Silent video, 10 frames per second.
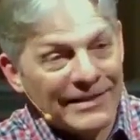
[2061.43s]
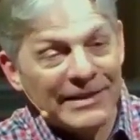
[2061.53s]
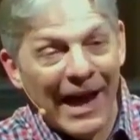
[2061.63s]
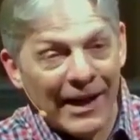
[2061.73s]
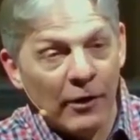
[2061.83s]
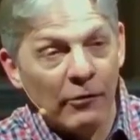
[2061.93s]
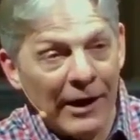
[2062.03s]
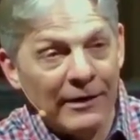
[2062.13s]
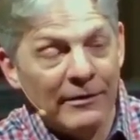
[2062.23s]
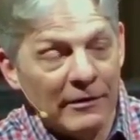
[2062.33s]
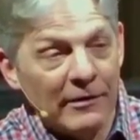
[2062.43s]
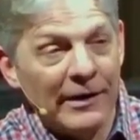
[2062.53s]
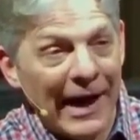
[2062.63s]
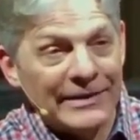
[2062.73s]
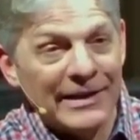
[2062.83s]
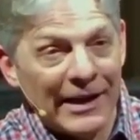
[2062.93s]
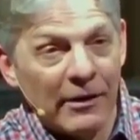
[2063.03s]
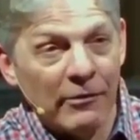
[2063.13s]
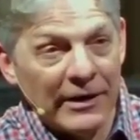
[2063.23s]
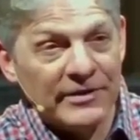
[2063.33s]
God's got a great,
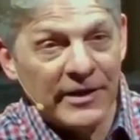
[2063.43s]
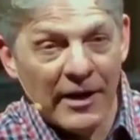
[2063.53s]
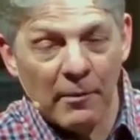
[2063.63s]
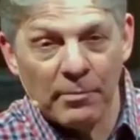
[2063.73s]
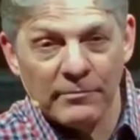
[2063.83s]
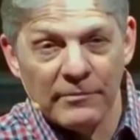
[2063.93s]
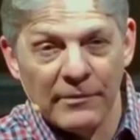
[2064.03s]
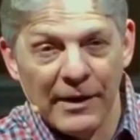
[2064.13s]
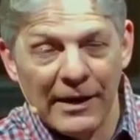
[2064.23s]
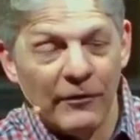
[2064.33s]
God's got a great setup.